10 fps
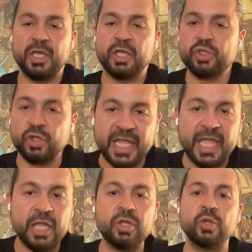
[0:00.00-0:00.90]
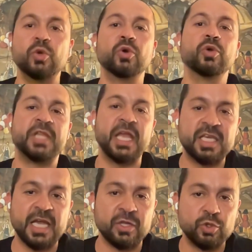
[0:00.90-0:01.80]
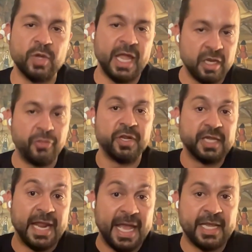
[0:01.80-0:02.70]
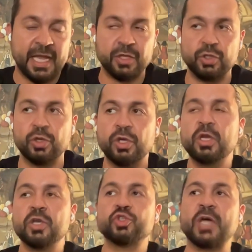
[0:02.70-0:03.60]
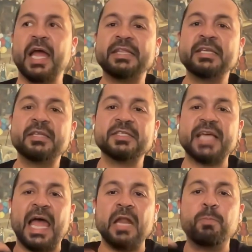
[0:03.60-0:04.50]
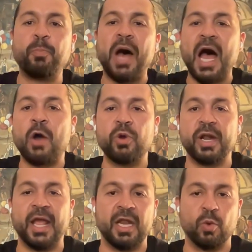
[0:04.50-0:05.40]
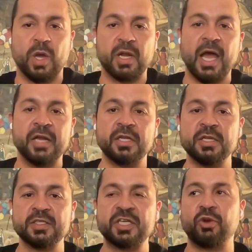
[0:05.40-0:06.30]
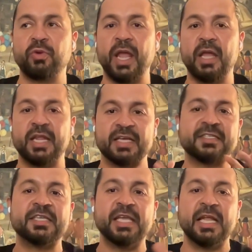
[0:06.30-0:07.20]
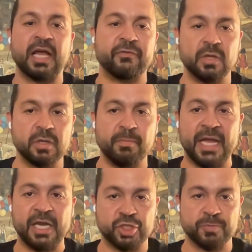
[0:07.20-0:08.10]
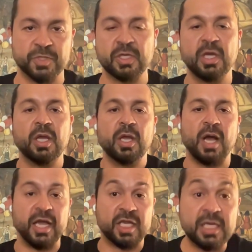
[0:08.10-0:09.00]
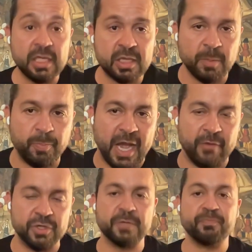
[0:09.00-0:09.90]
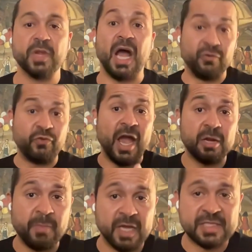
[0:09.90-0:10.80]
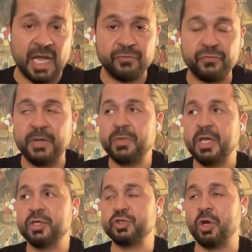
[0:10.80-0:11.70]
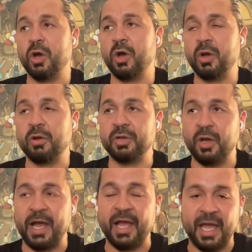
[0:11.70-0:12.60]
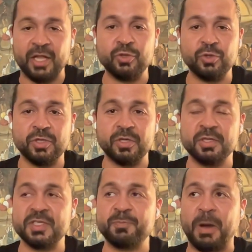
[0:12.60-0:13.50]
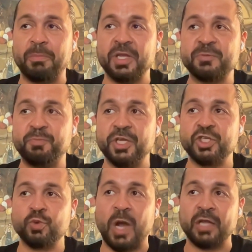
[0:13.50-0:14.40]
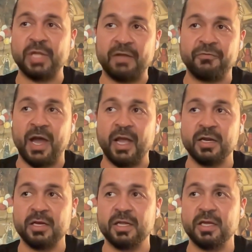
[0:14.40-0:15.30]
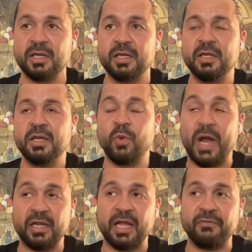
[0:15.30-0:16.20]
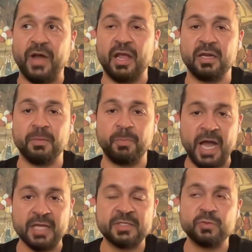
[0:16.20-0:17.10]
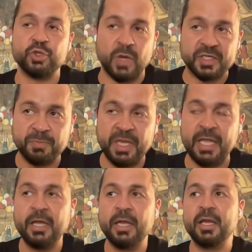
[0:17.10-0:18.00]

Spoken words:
So they can do anything that I can do. So I didn't empower anyone. I didn't create a C-level management. I killed the power. I fired myself. So I do this public speech. Why did I fire the boss, which was me?